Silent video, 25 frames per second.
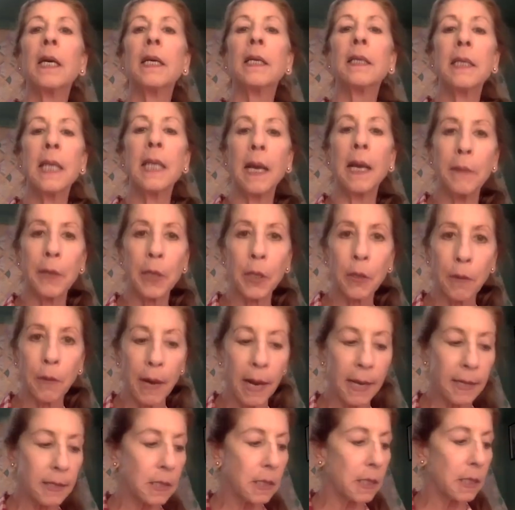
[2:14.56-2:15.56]

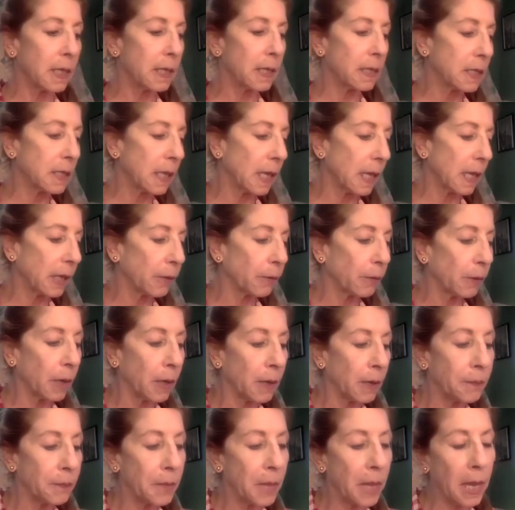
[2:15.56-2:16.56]
Democrats,
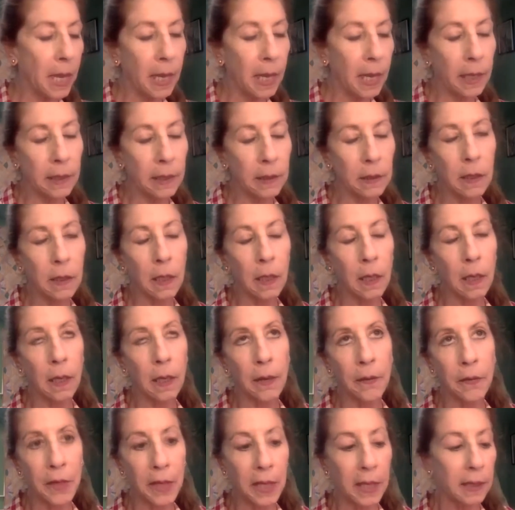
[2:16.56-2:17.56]
etc., and
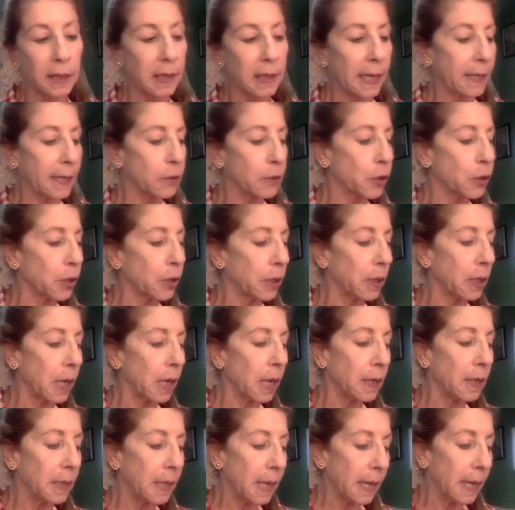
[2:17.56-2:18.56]
the election
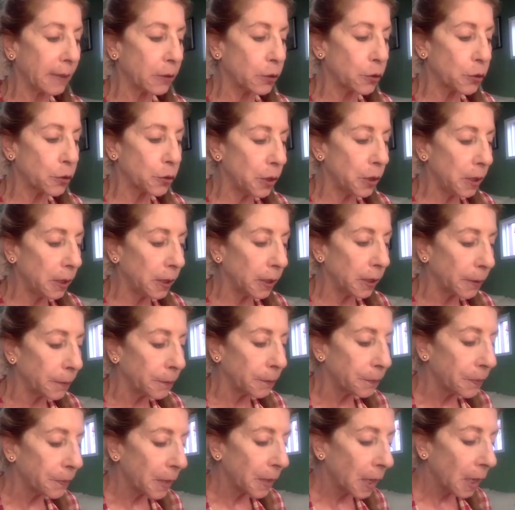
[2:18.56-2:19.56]
next year.
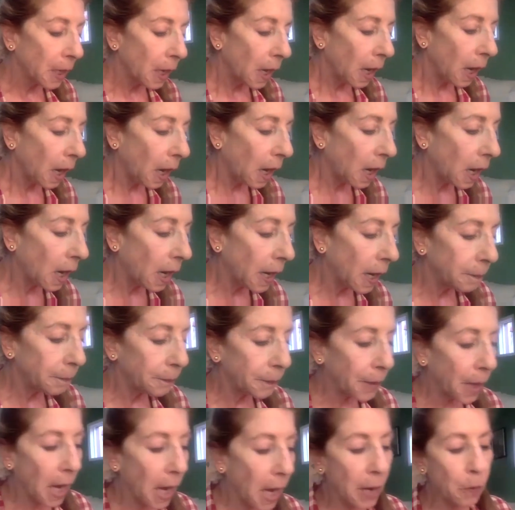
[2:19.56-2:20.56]

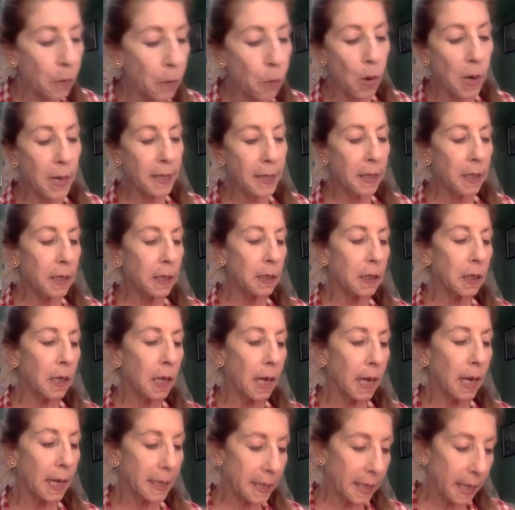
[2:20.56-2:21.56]
I want to
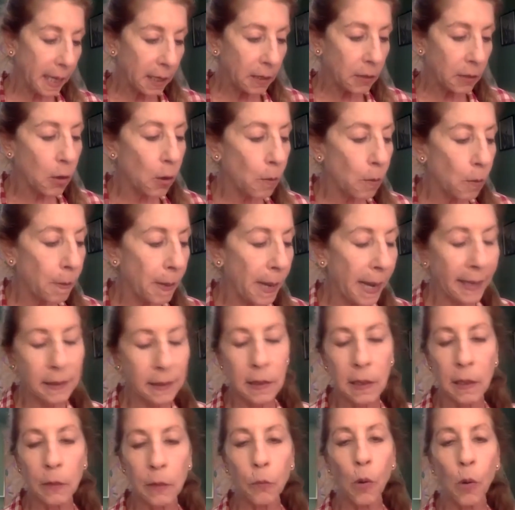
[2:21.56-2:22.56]
again go back
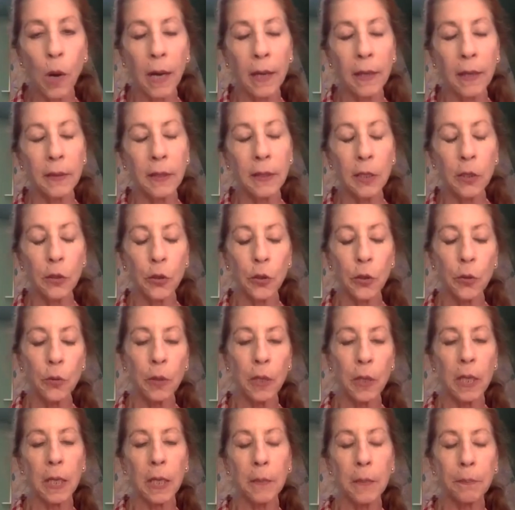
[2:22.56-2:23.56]
to what these
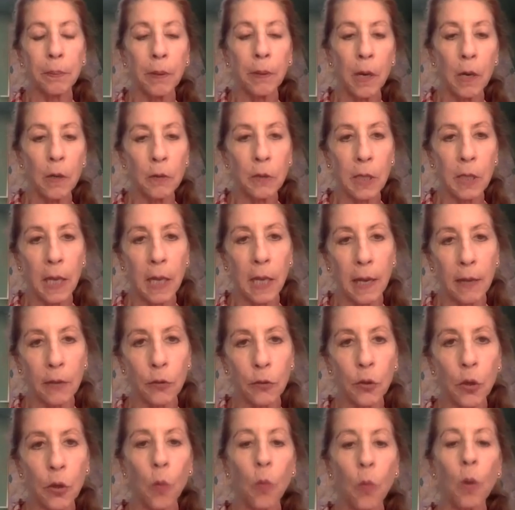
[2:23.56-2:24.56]
unique
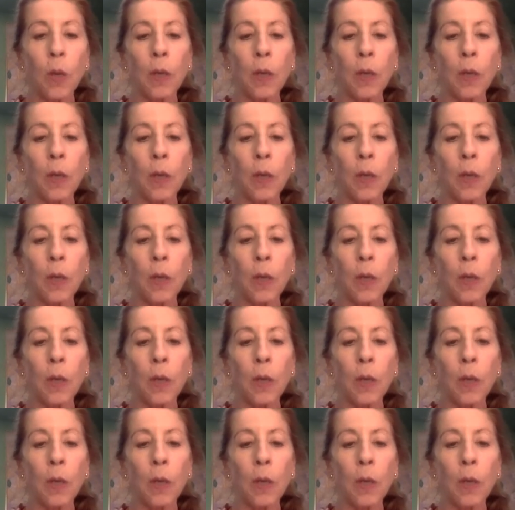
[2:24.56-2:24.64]
protests. So